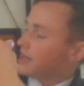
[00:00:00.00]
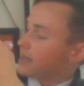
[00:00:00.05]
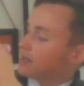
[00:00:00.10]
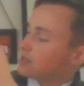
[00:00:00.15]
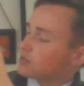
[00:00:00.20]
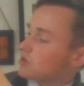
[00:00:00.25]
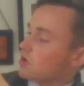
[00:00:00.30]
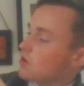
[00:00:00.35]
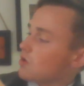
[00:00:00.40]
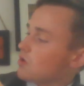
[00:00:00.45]

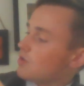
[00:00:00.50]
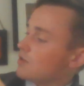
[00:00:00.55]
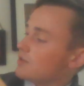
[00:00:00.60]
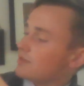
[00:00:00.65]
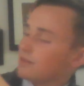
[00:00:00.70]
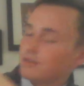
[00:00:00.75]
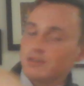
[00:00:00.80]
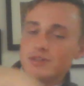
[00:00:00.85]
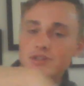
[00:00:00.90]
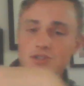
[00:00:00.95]
And so,
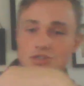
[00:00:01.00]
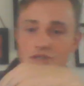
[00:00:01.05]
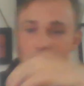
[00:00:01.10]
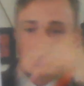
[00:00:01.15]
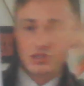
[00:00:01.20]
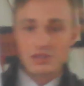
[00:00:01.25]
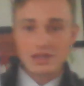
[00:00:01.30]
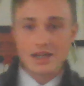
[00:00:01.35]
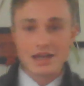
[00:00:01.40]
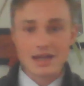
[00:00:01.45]

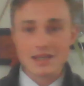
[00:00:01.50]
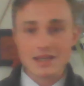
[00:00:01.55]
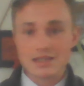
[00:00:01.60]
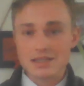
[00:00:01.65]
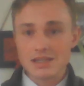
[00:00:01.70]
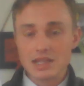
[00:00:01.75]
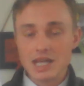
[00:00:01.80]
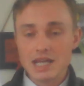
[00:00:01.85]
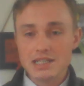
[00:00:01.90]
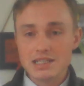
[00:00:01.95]
just like I
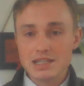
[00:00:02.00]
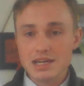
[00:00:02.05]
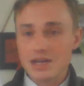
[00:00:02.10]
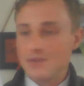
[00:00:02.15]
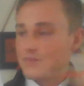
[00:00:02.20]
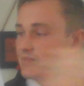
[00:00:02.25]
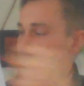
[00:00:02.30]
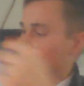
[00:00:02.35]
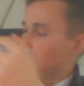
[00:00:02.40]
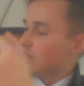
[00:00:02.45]
said last
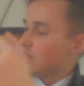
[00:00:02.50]
time,